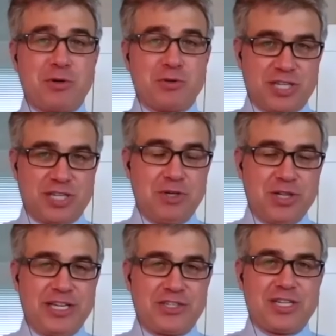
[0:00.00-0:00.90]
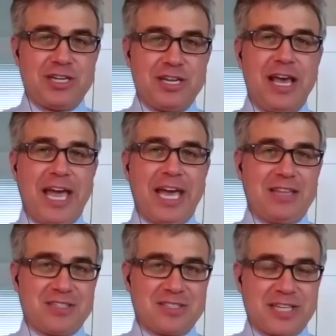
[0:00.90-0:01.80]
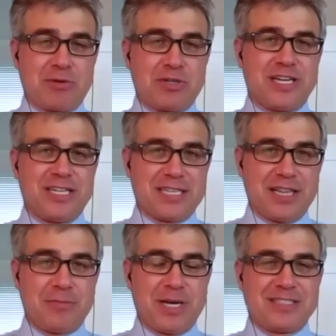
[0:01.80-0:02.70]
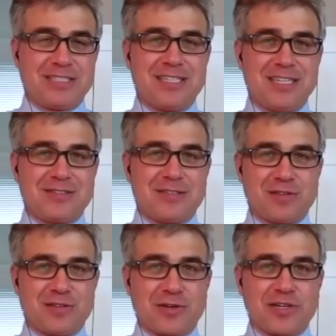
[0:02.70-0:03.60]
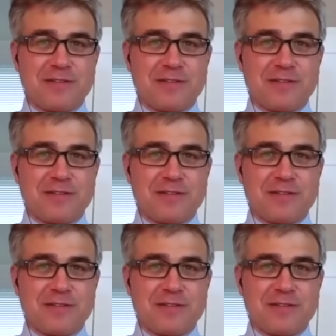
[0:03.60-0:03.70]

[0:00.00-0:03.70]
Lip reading: simulation and the CyberSight telemedicine distance learning.